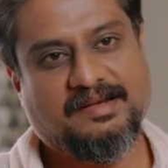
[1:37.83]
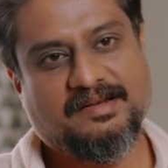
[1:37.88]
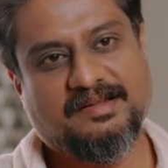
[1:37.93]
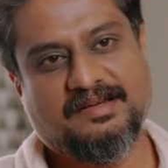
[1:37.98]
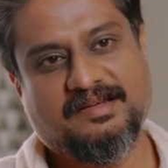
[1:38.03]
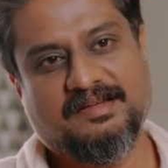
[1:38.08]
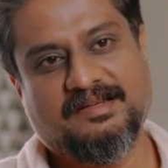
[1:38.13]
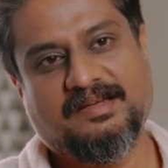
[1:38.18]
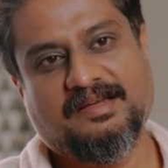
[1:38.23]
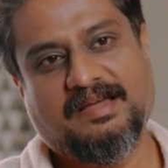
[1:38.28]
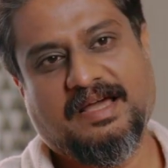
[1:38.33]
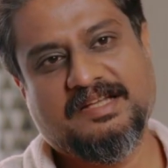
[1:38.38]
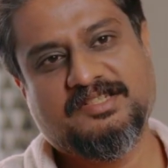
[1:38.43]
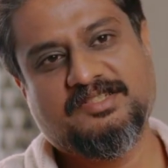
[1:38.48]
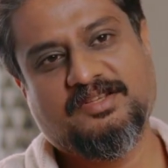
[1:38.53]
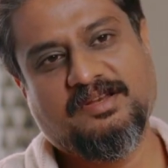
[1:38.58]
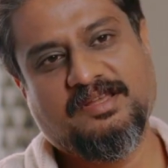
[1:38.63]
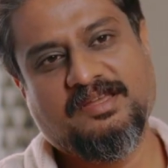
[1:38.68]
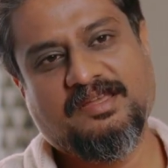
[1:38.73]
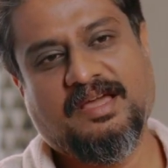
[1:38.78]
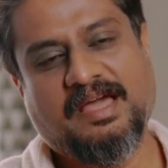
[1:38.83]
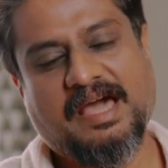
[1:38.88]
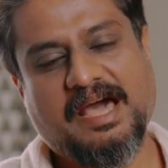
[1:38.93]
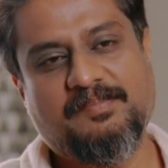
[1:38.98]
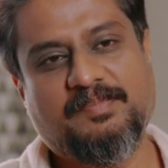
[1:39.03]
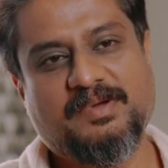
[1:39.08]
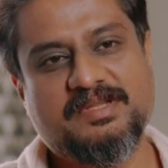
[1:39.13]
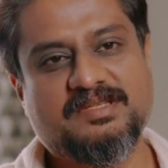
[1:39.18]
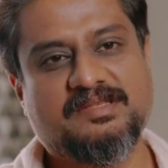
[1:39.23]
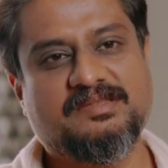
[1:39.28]
actually
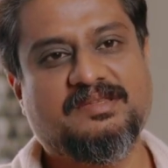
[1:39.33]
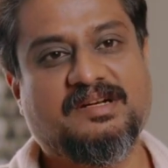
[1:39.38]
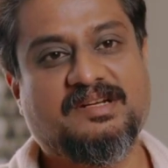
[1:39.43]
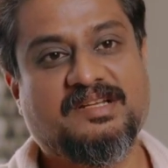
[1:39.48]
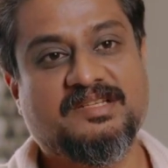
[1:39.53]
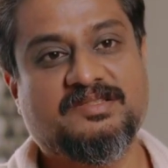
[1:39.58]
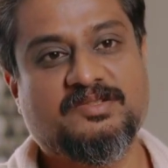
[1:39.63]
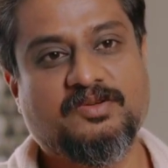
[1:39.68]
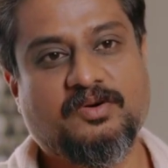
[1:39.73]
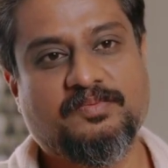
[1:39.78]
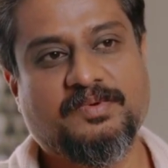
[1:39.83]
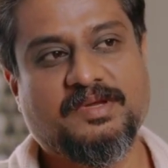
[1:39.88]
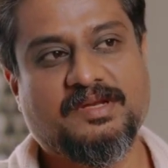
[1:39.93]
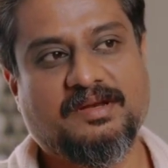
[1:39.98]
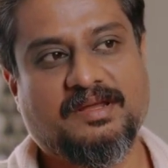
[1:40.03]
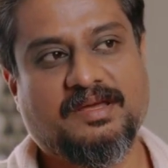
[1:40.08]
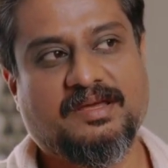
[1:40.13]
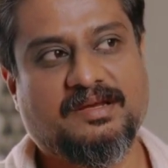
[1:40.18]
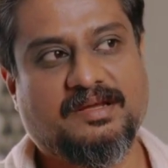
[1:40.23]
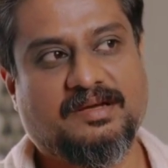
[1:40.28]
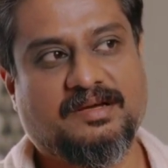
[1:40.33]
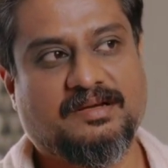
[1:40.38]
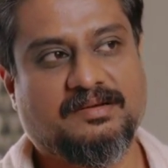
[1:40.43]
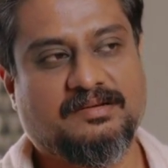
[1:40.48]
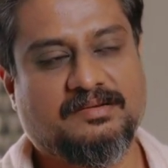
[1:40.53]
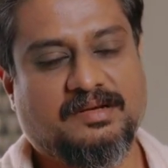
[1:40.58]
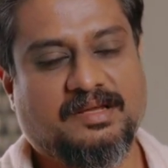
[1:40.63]
happens in the dystopian era.